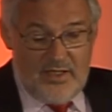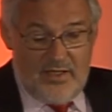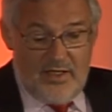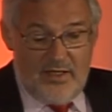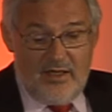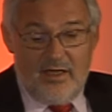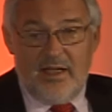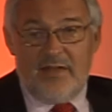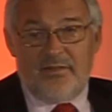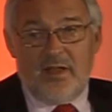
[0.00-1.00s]

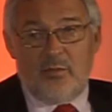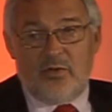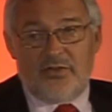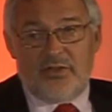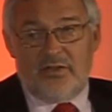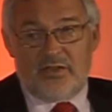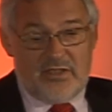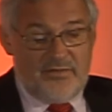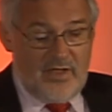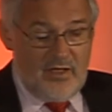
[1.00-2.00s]
led them also to
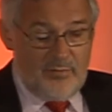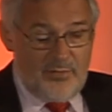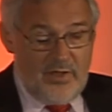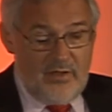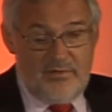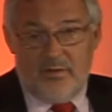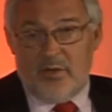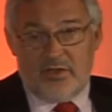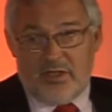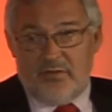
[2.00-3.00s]
develop the
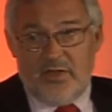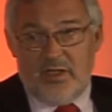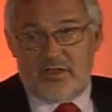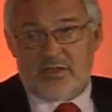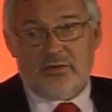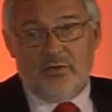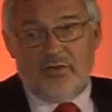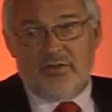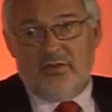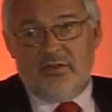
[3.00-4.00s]
modern convenience
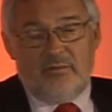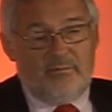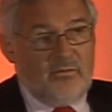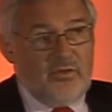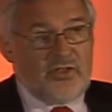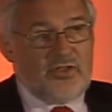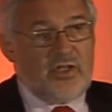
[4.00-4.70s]
stores, which